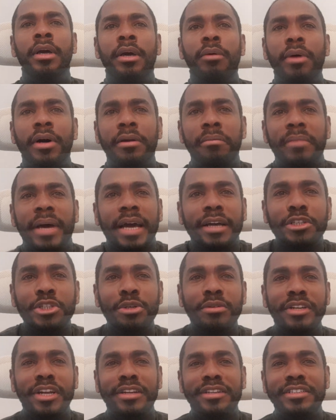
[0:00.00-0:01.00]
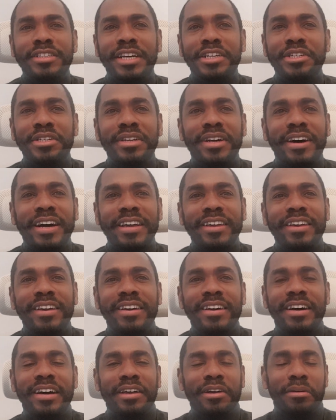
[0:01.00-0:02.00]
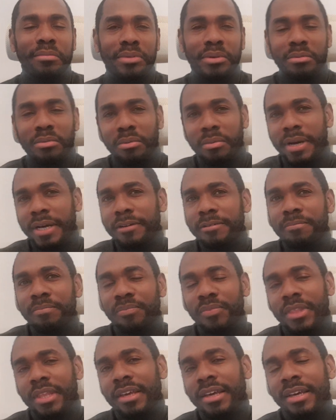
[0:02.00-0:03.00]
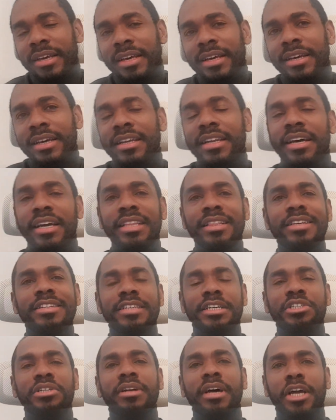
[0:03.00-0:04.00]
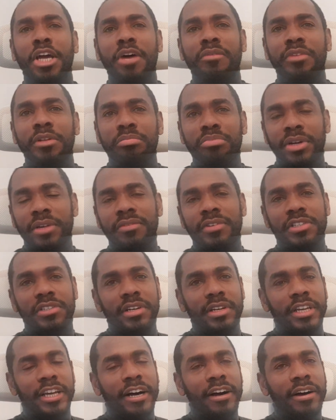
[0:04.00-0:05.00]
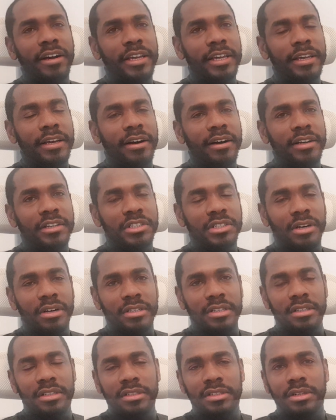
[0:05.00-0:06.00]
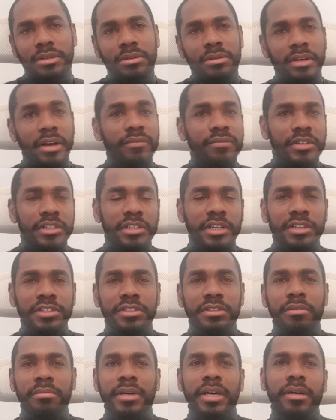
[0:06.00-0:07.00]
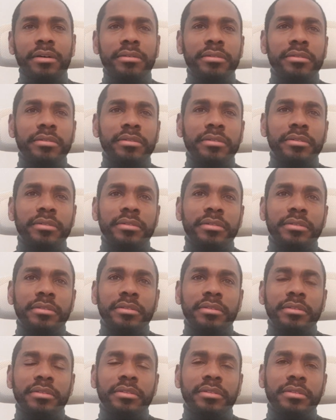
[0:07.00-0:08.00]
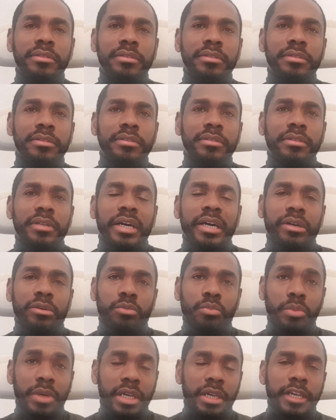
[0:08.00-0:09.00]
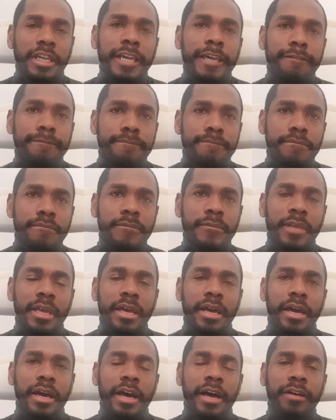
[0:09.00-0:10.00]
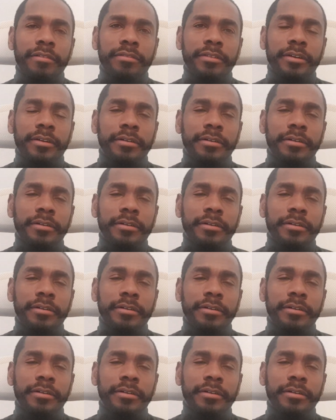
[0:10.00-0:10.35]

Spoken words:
Welcome back to another session. I hope you were well. Now, in the session I covered previously, I started this whole conversation about how we have